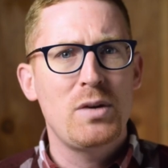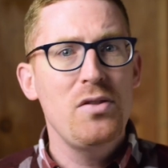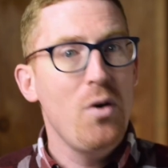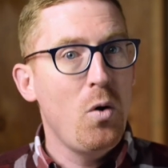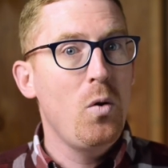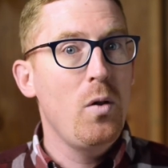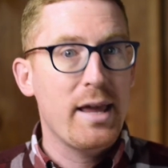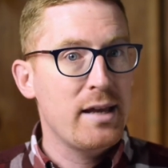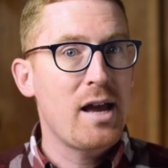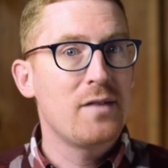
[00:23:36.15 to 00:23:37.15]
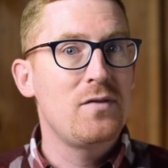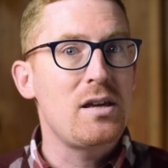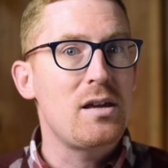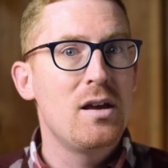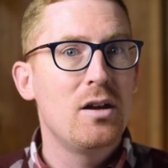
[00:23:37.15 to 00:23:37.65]
read the whole
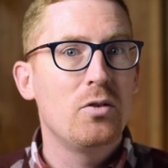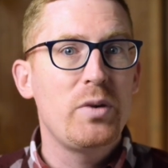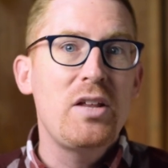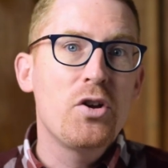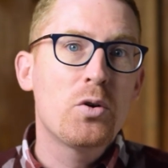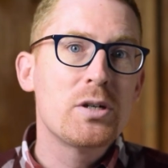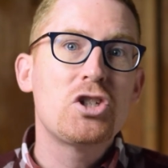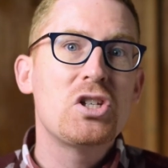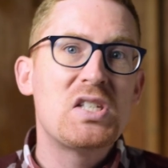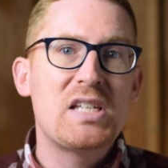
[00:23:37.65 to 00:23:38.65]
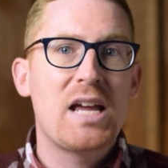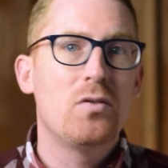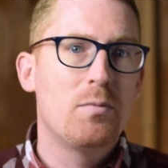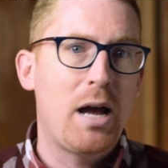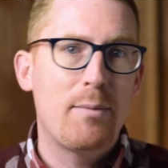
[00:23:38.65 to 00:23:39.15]
NIV, Read the Christian
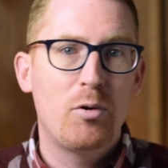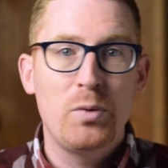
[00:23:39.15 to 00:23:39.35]
Standard Bible.